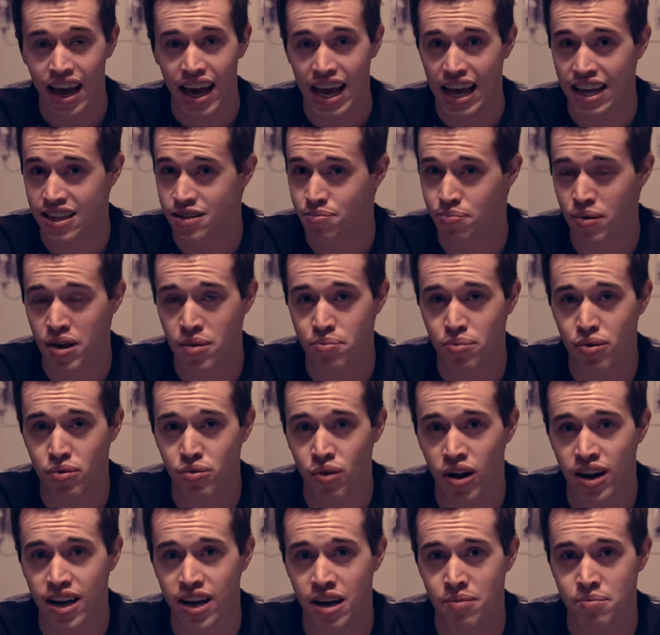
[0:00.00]
It's people
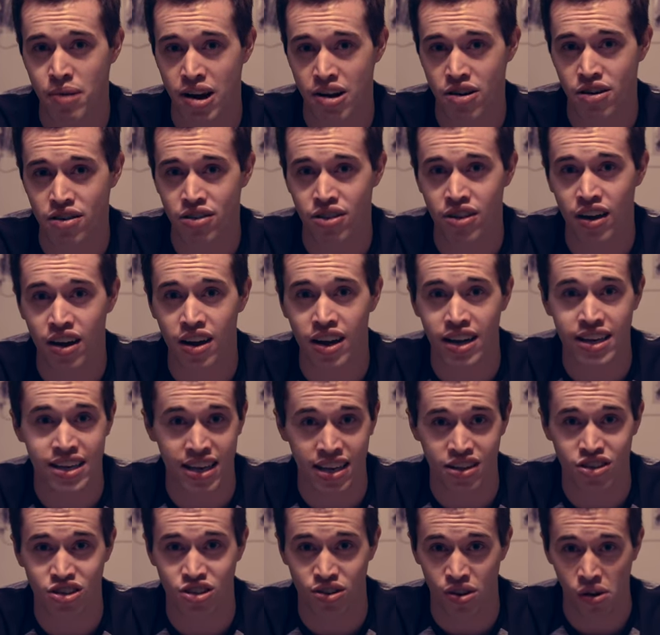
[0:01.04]
running a marathon
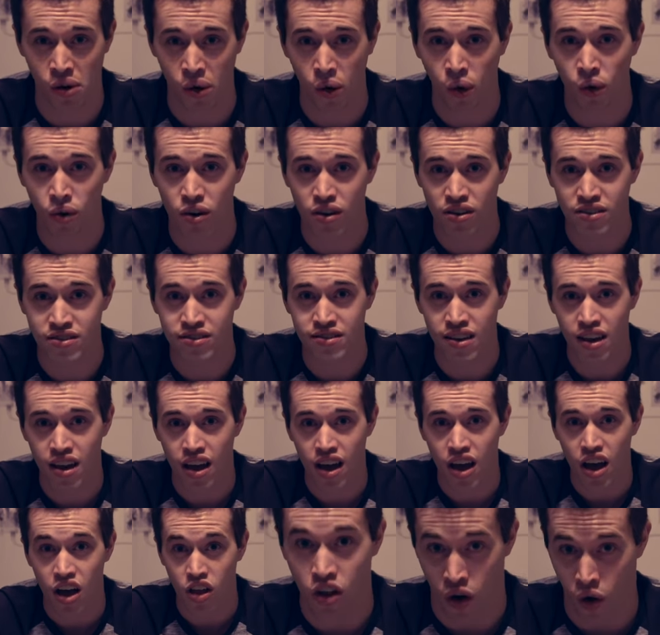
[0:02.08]
against a horse.
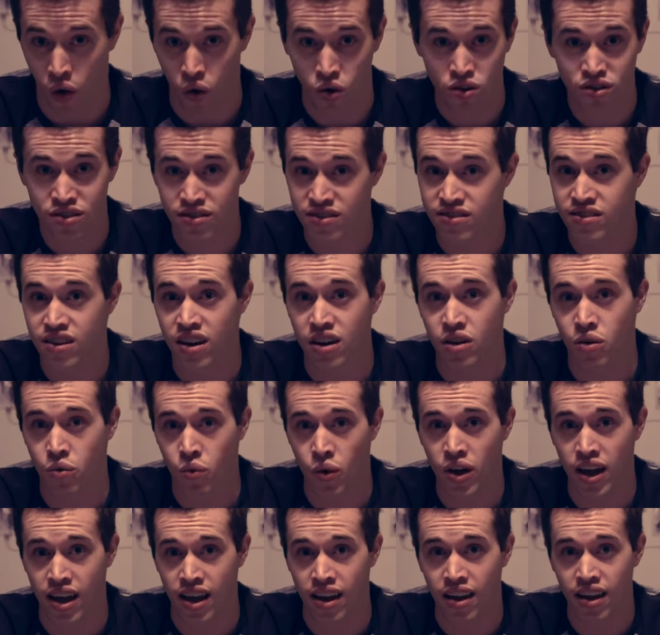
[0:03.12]
The horse is gonna
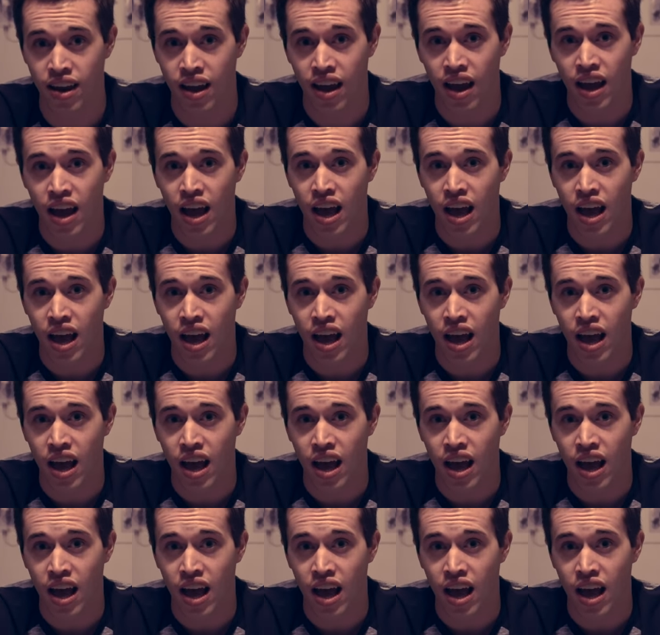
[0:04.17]
win.